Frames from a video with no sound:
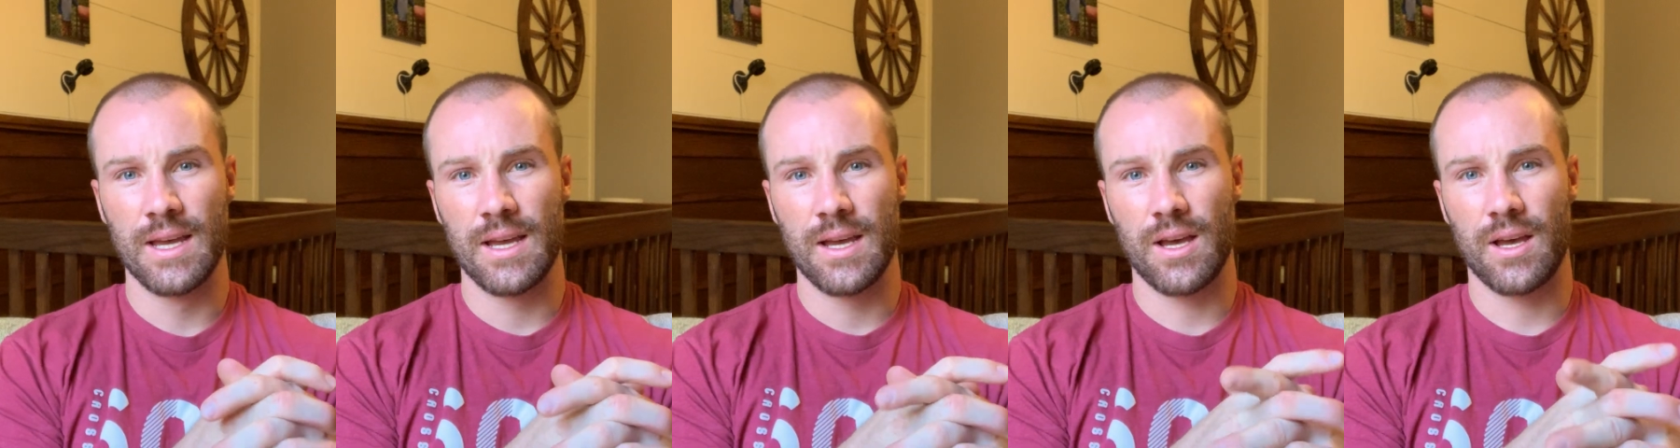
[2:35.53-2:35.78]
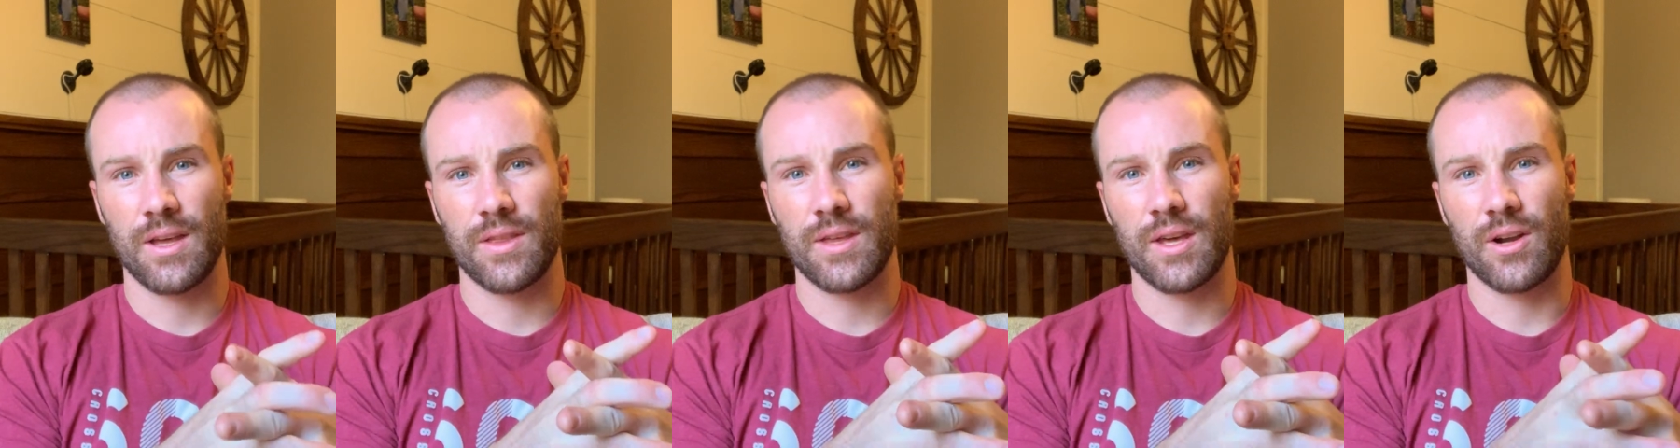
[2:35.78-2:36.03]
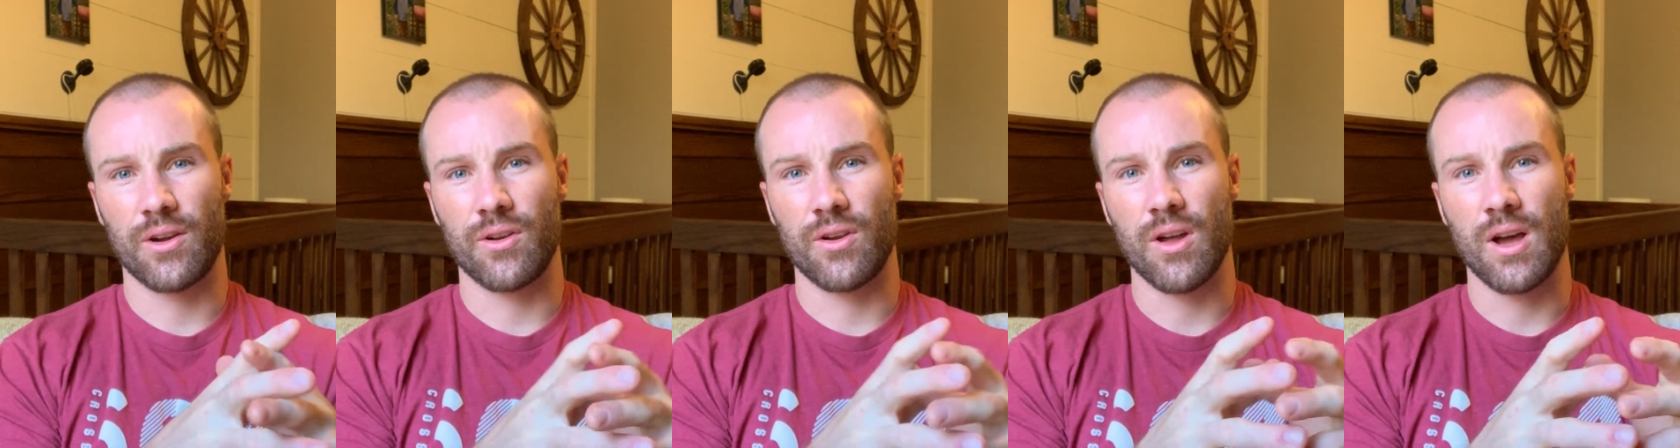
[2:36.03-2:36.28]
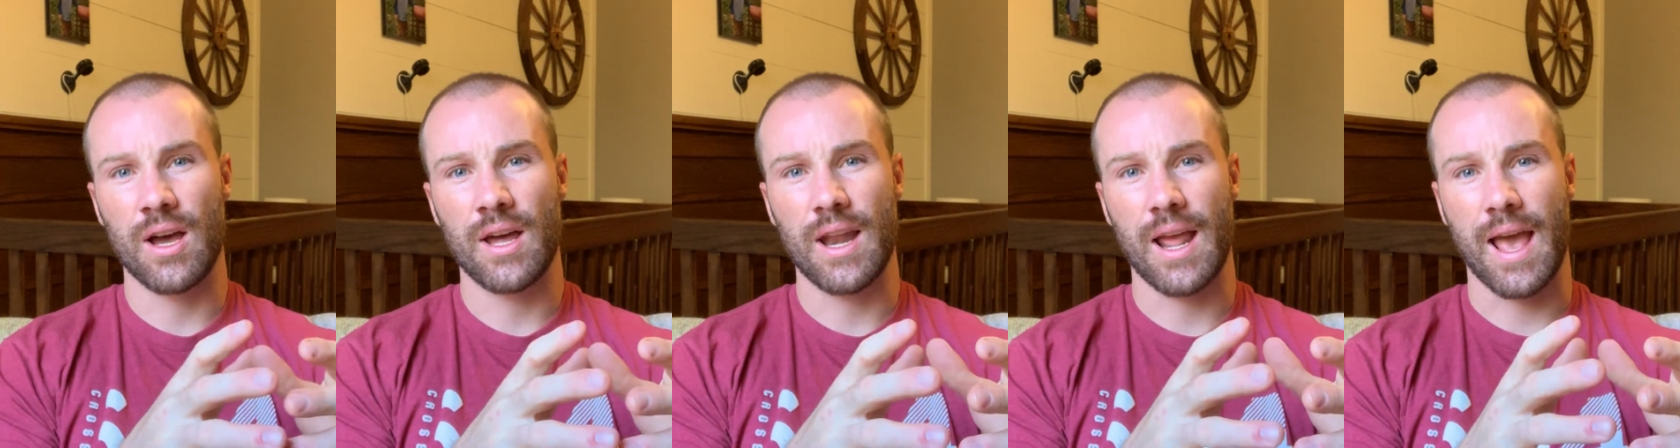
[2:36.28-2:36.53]
that are
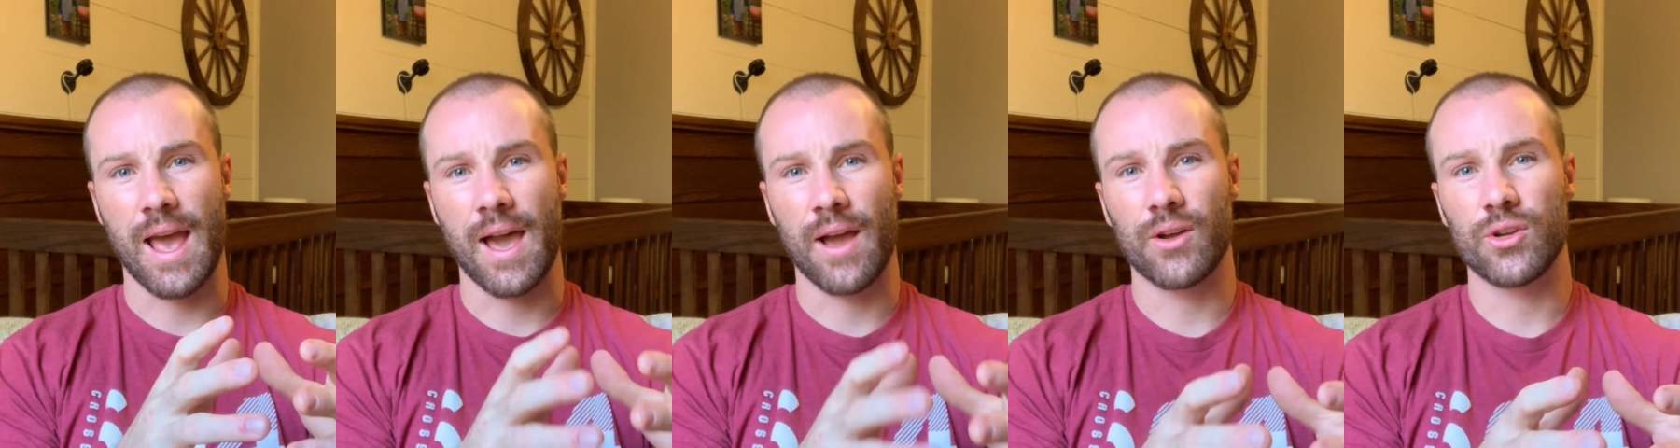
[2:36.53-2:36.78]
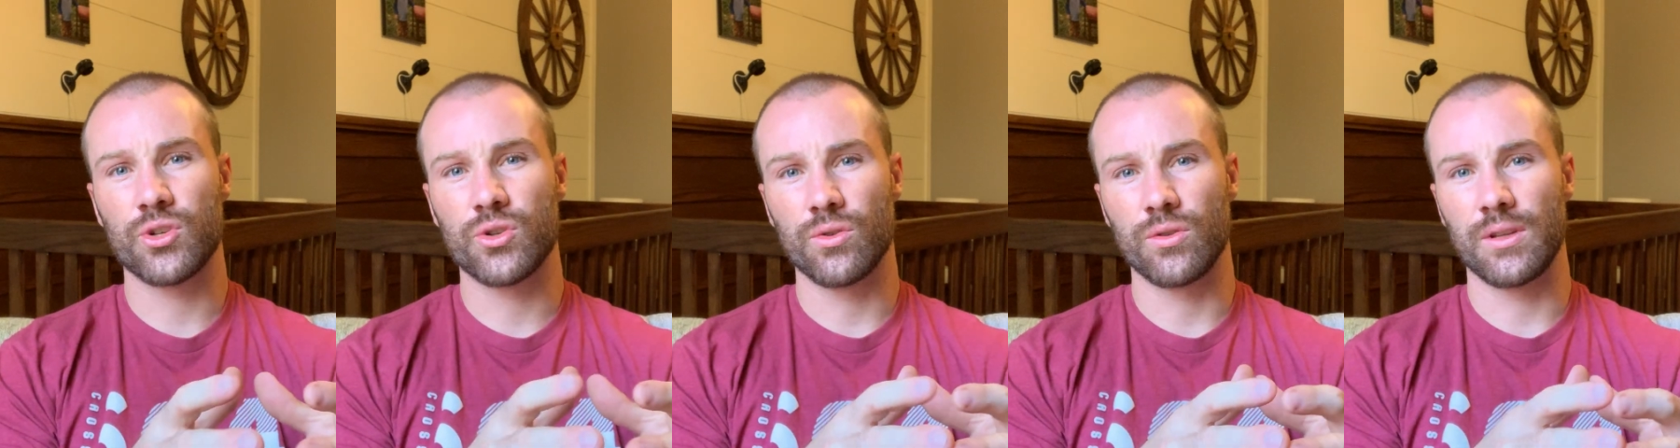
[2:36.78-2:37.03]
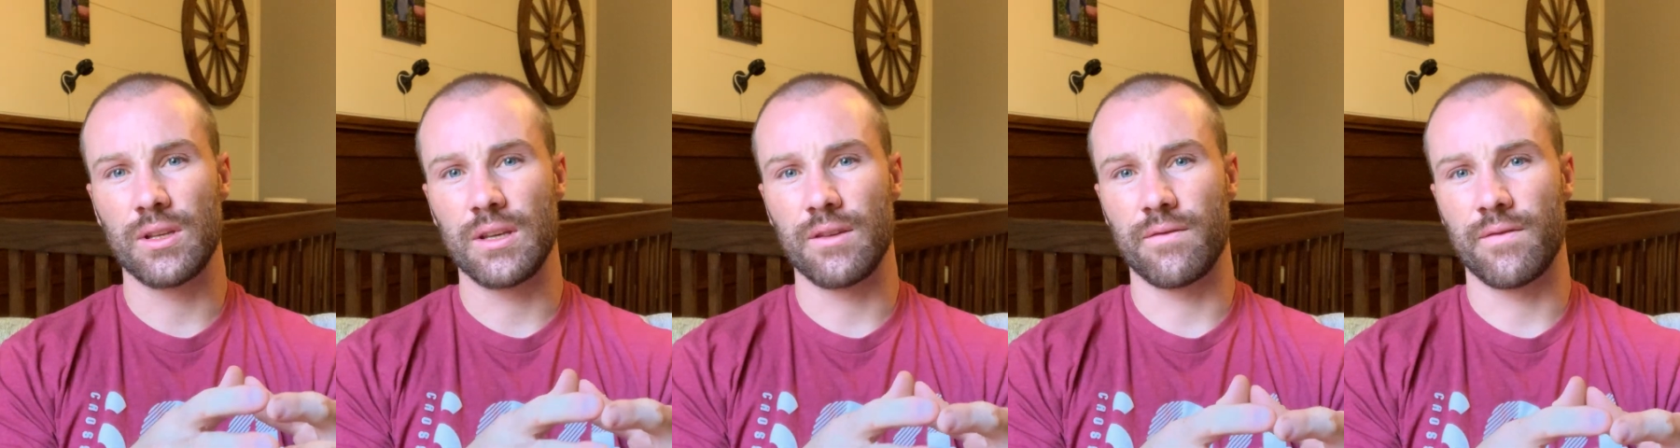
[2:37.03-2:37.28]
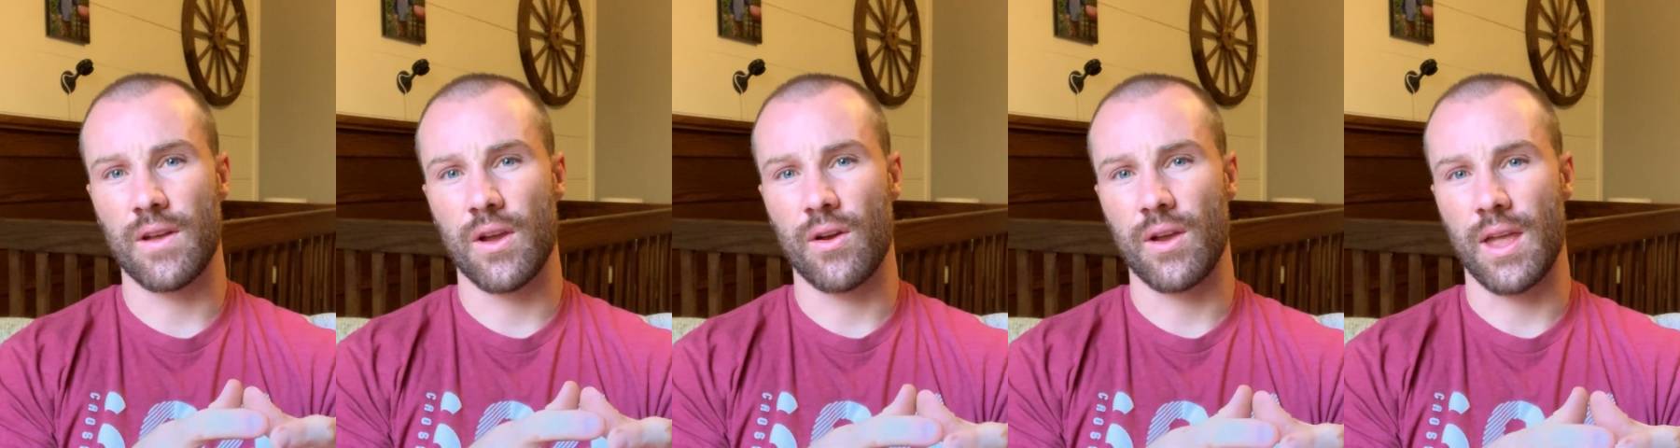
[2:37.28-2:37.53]
not actually
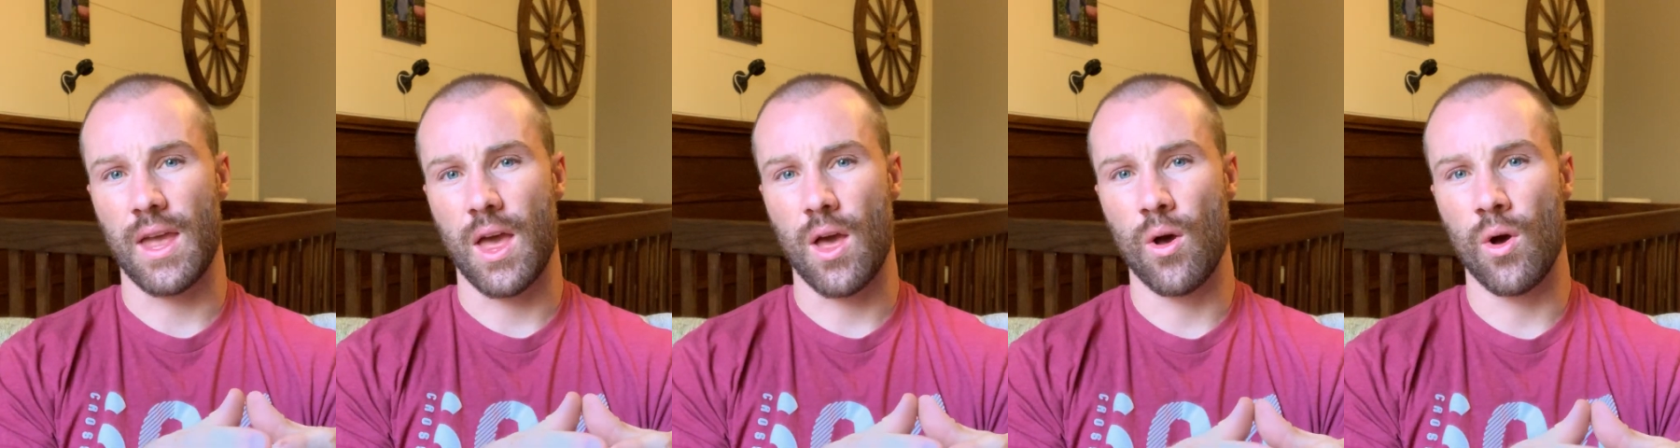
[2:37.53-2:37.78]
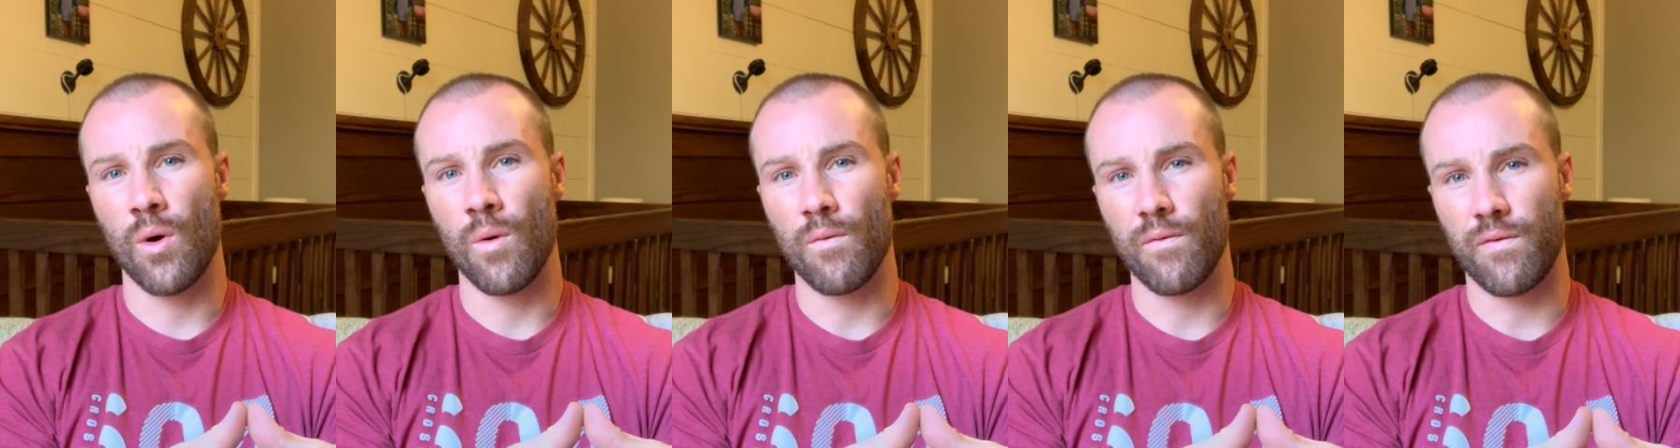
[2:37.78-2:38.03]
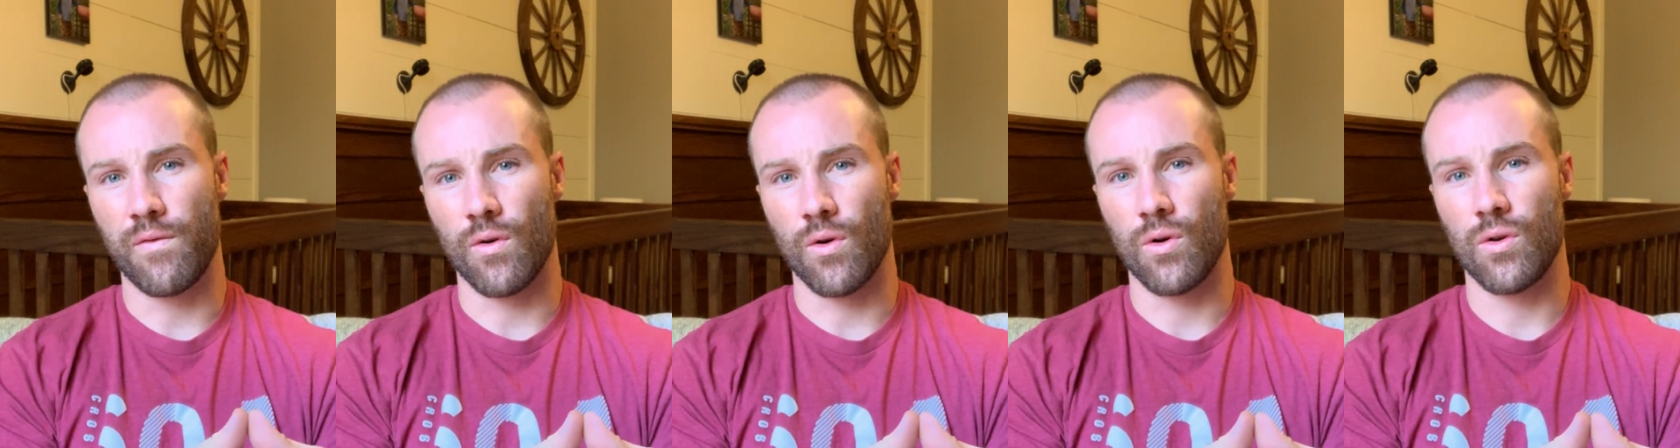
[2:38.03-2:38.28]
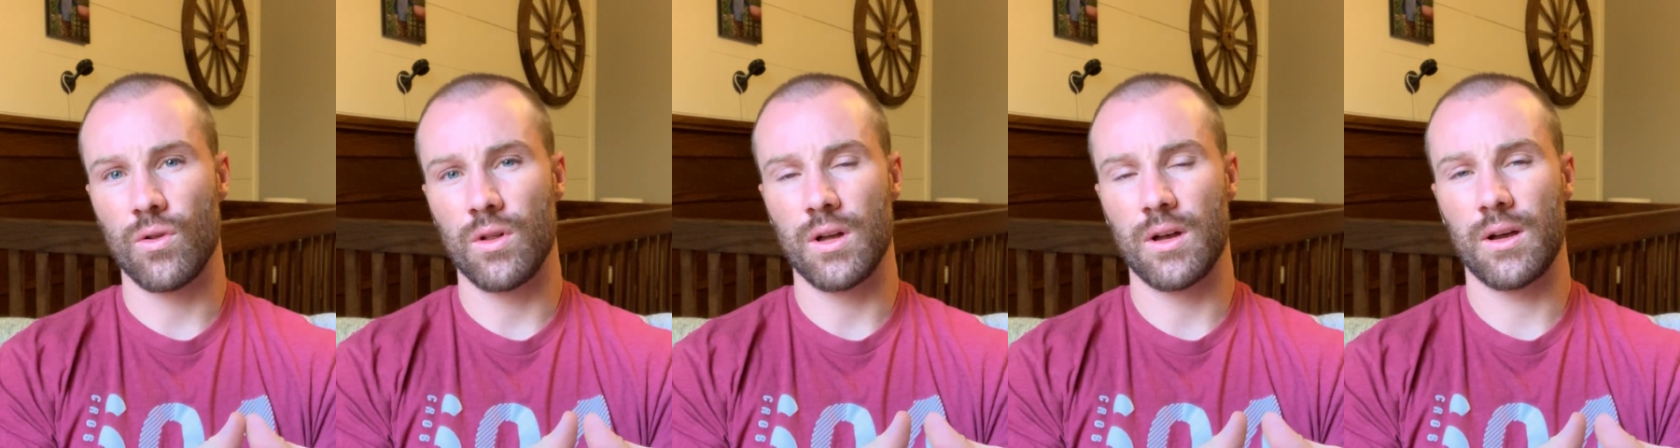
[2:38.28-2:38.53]
very
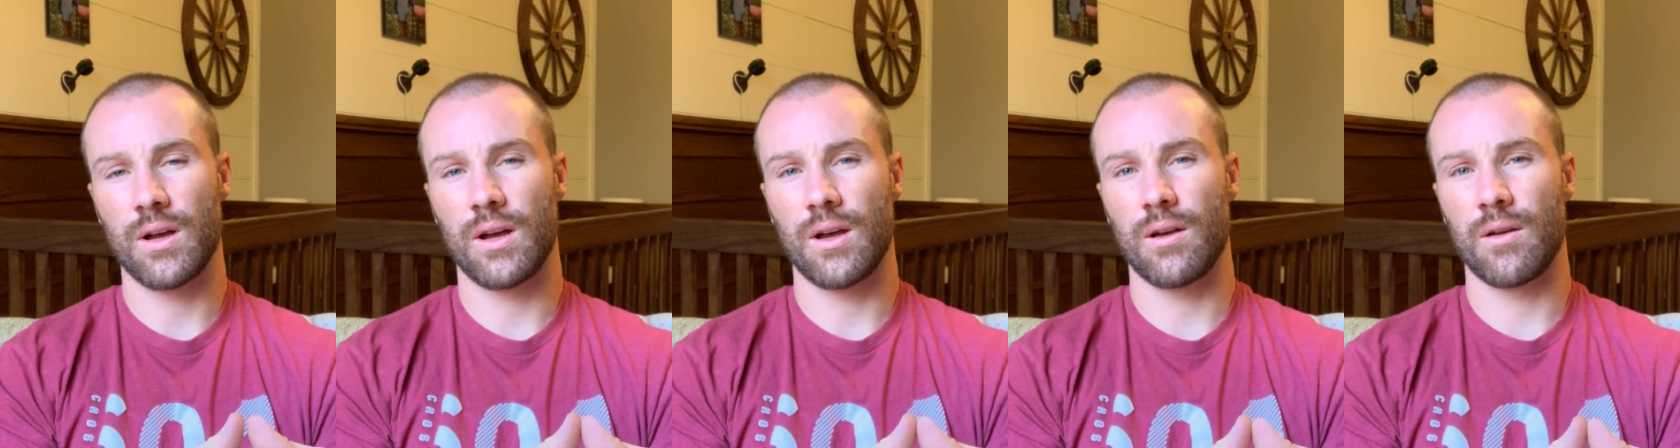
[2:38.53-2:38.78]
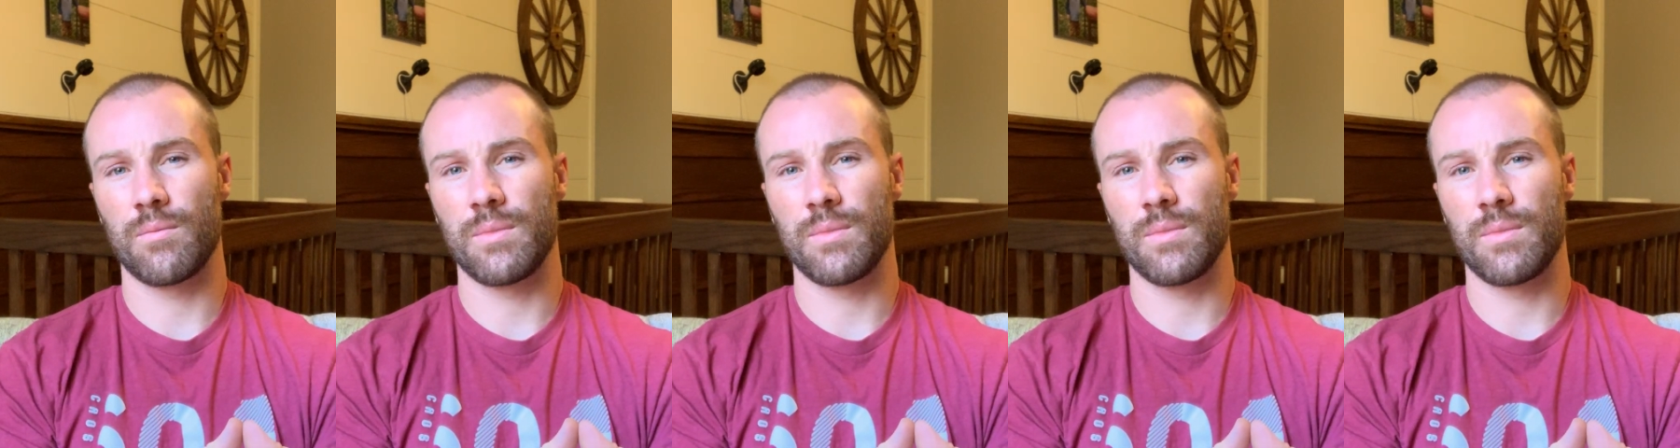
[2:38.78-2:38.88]
helpful,